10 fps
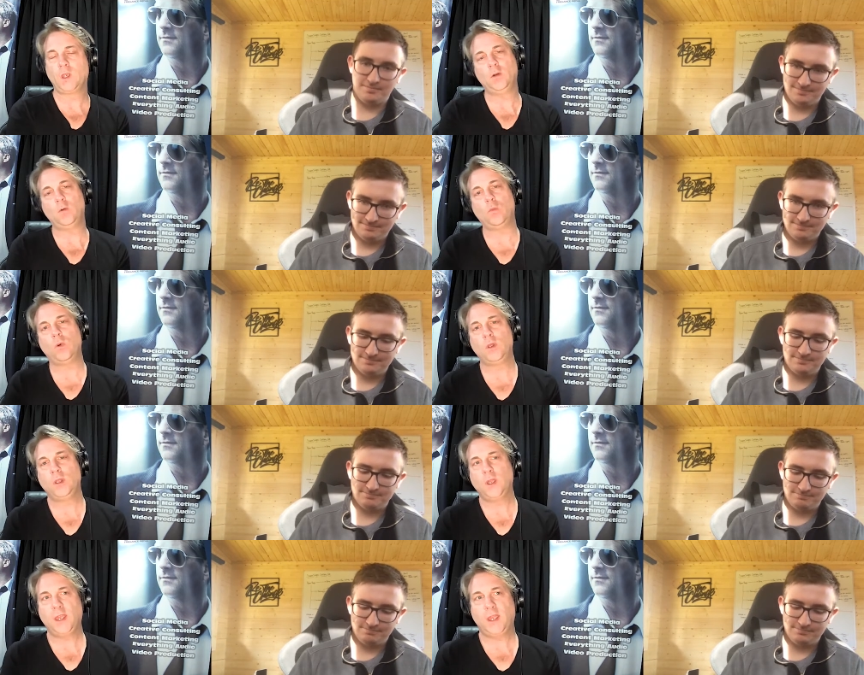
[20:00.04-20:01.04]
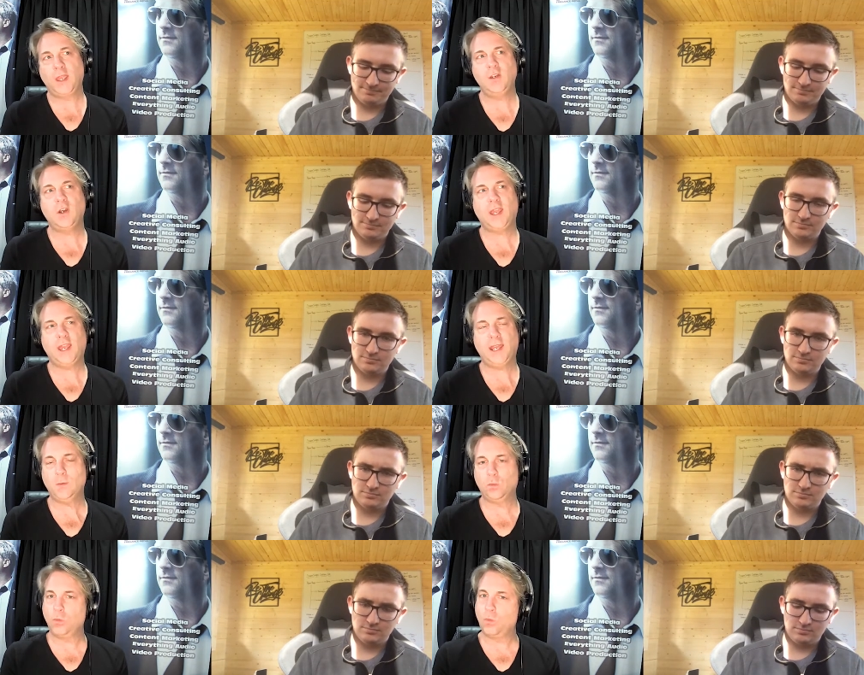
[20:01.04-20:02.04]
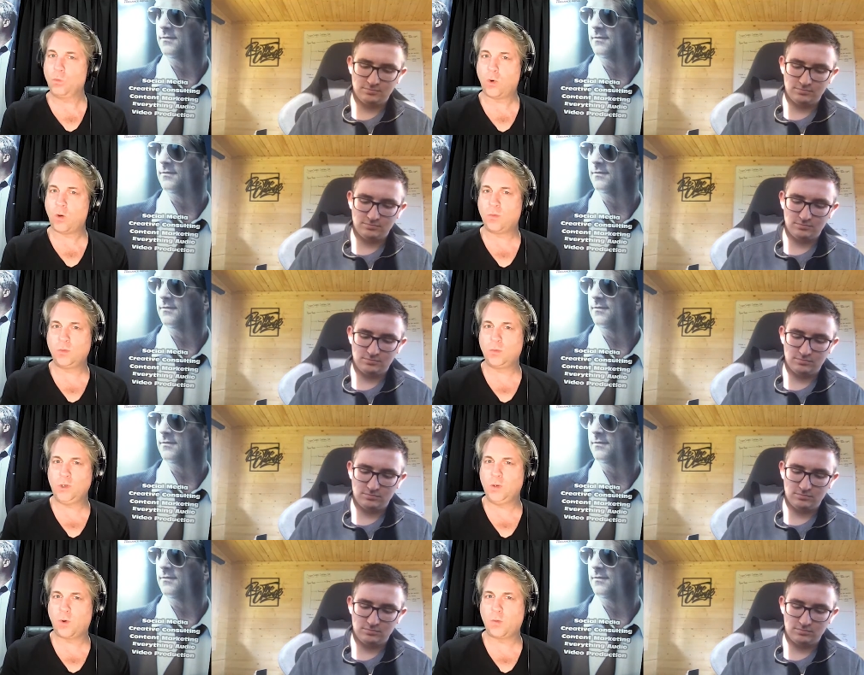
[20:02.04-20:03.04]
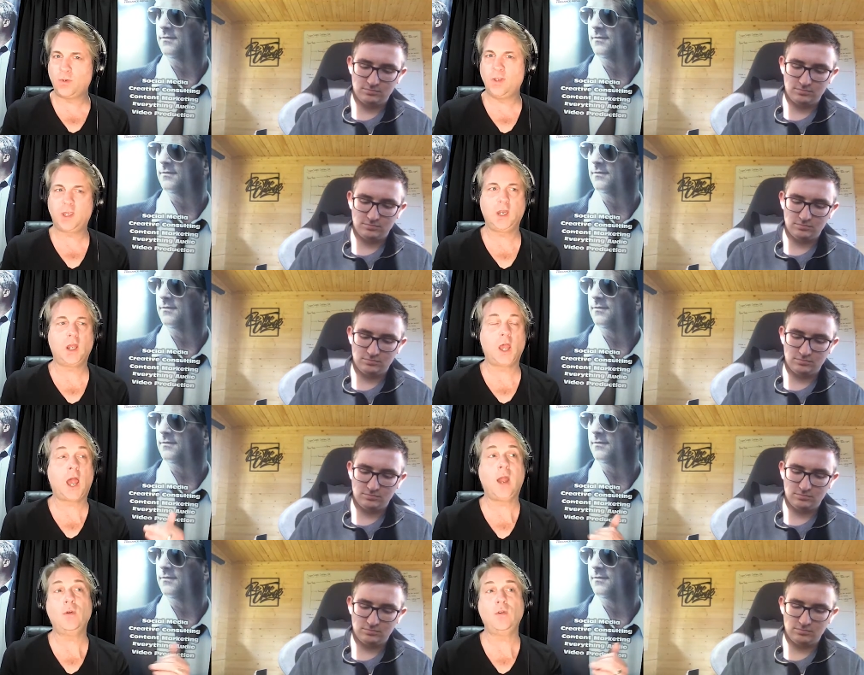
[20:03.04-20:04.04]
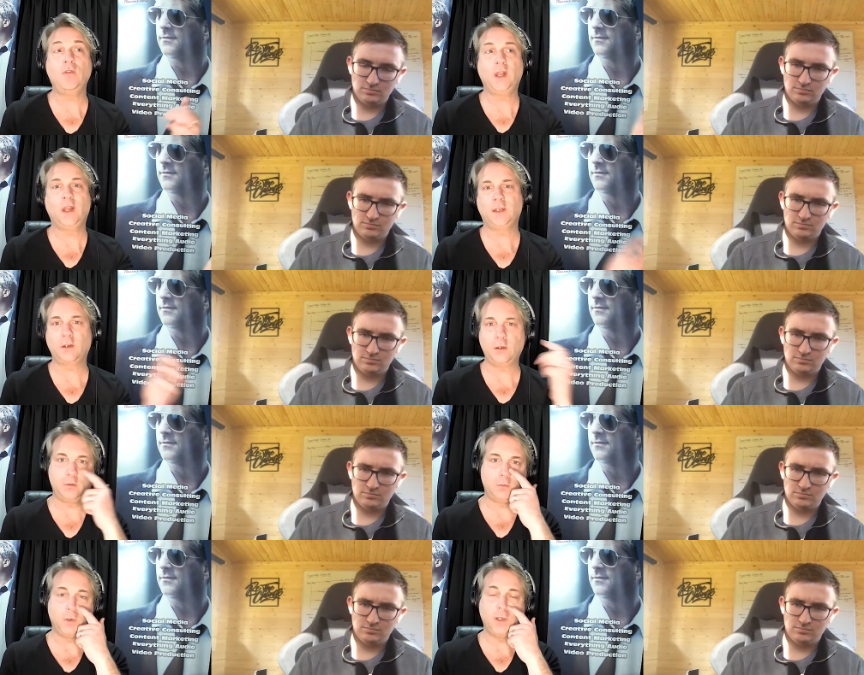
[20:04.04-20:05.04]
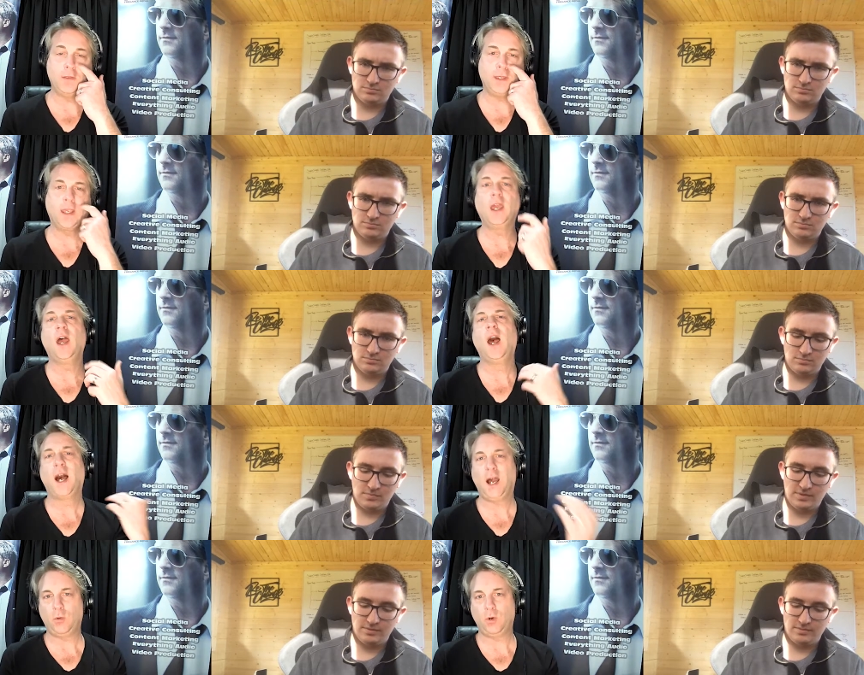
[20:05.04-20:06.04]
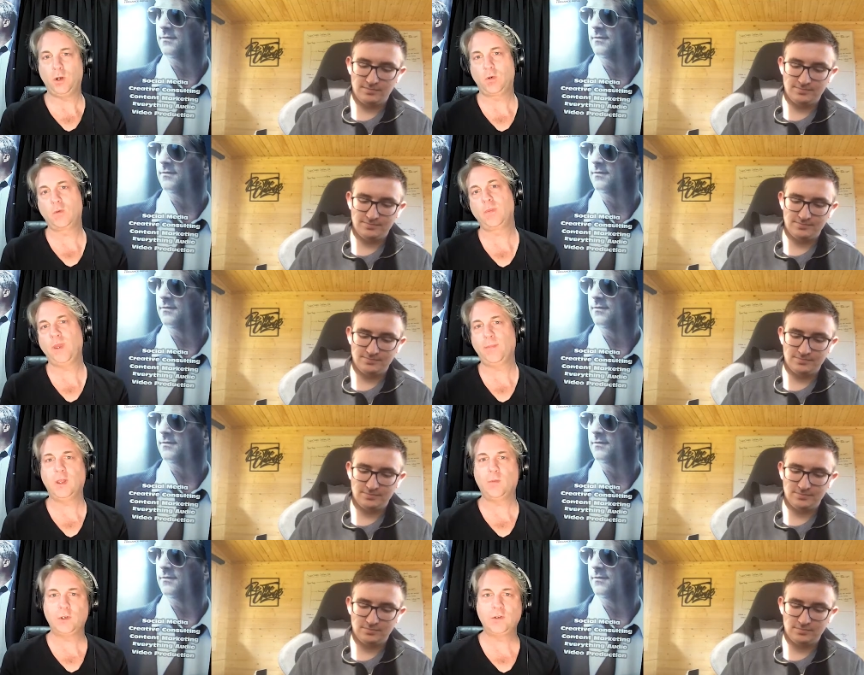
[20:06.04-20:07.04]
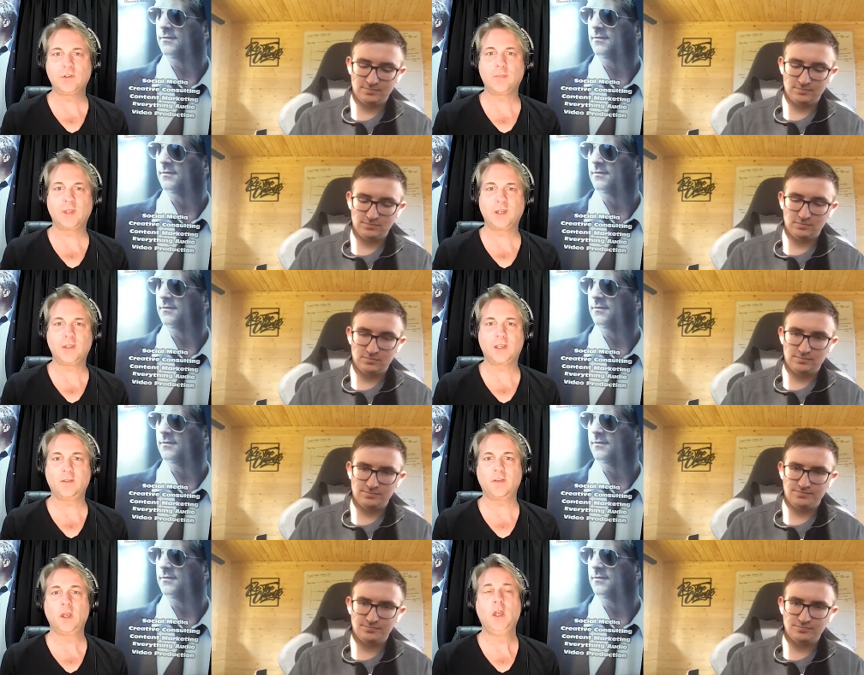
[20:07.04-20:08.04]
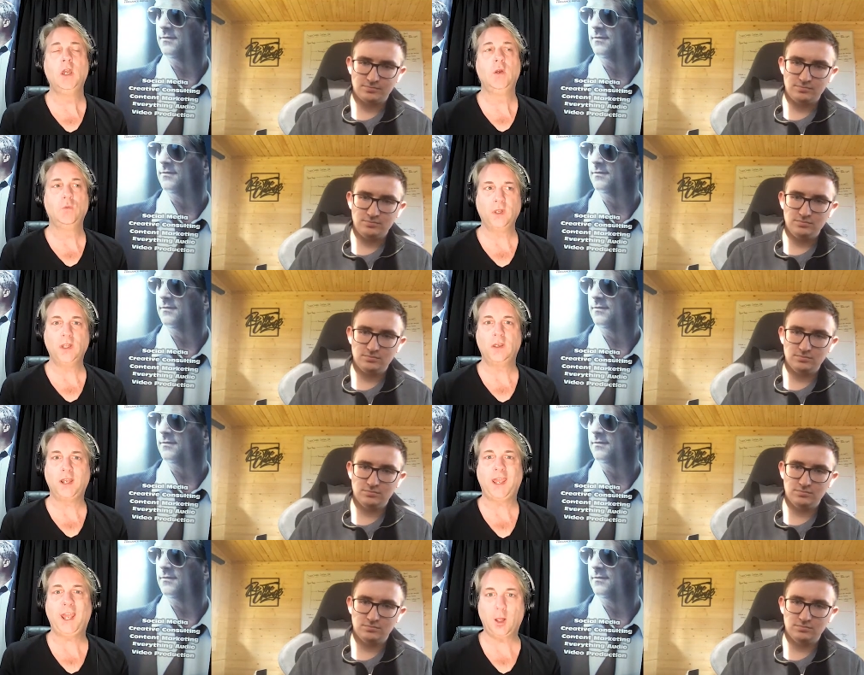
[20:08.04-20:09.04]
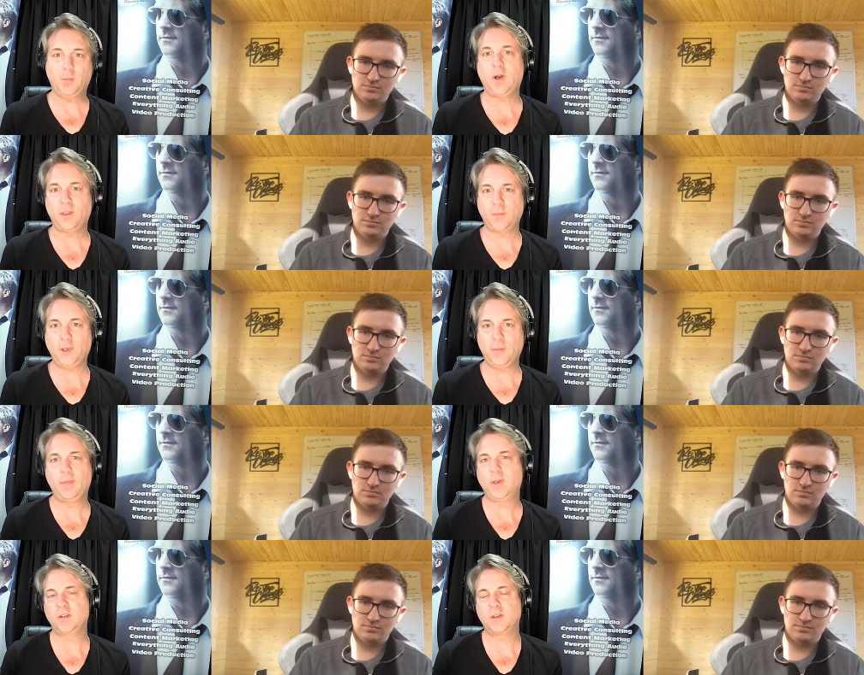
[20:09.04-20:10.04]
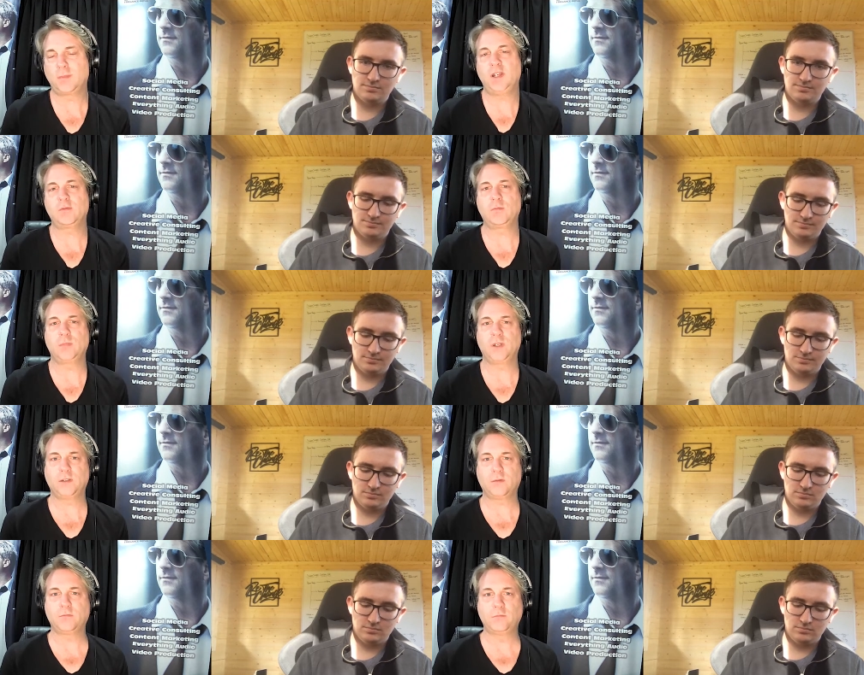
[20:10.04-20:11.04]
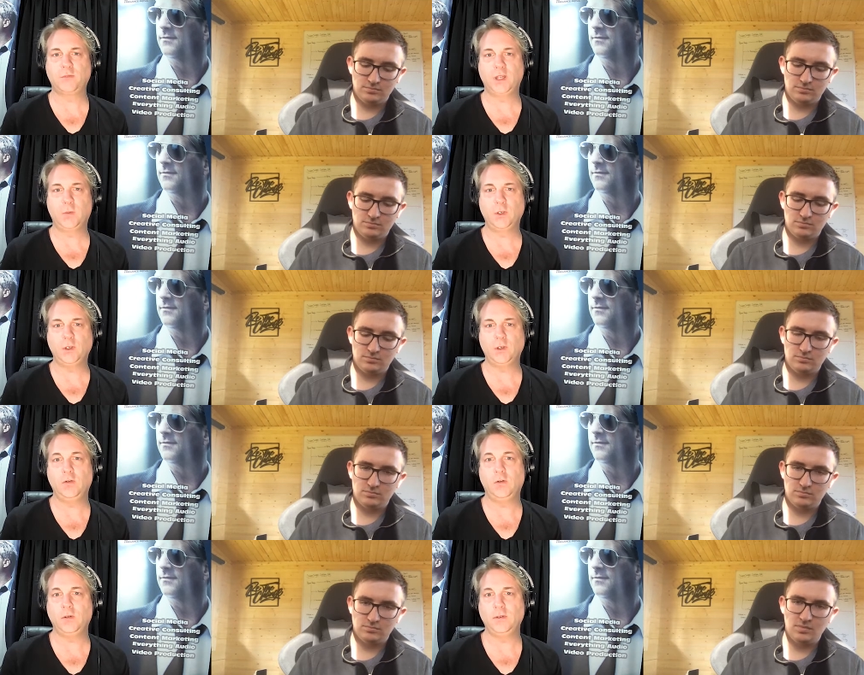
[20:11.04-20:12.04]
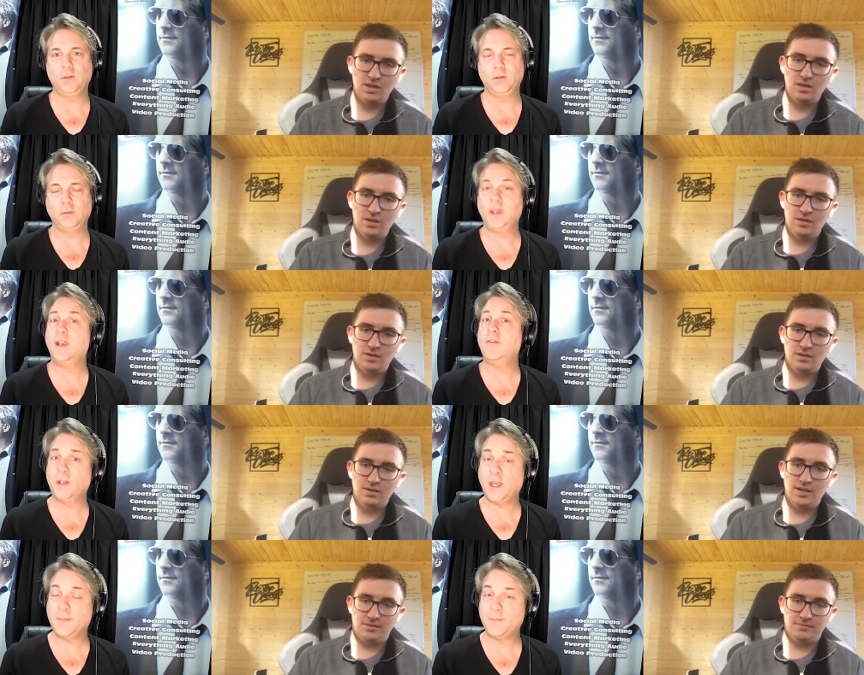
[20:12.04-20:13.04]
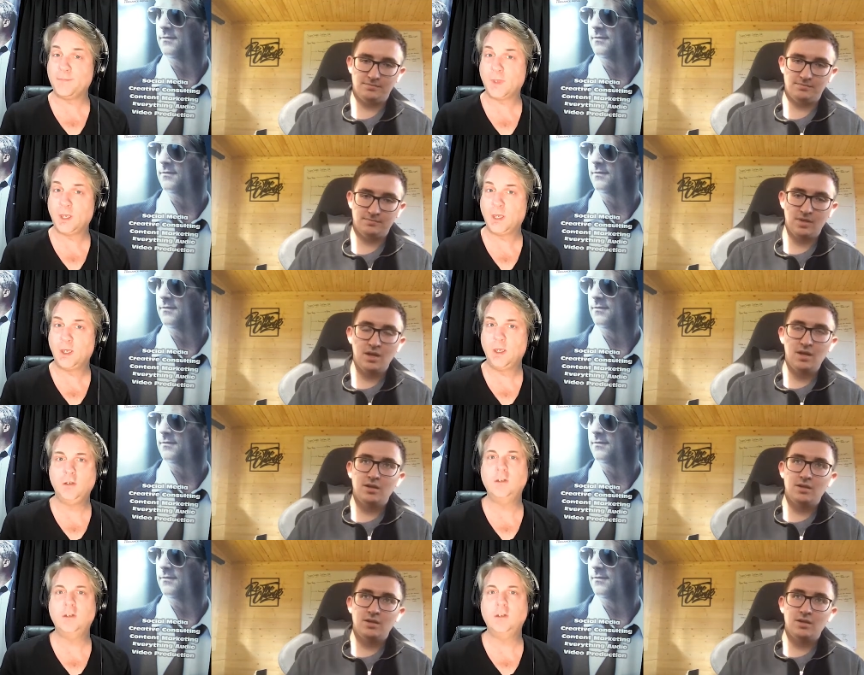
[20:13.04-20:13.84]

Speaker 1: know, in your head, what you what were you thinking? I would really like to do. Were you thinking I want to work with people? I want to do something that's kind of really going to help other people because I mean that's that's really what you do you know, every day. Yeah. You